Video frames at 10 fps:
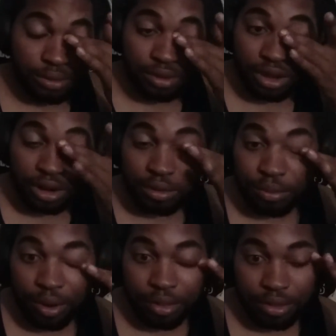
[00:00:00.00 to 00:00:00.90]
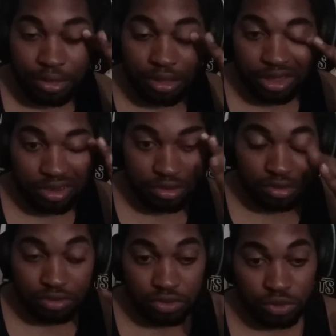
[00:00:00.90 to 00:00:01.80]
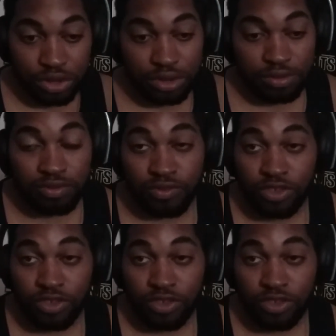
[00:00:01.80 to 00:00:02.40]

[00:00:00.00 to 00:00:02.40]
I'm not gonna probably like do any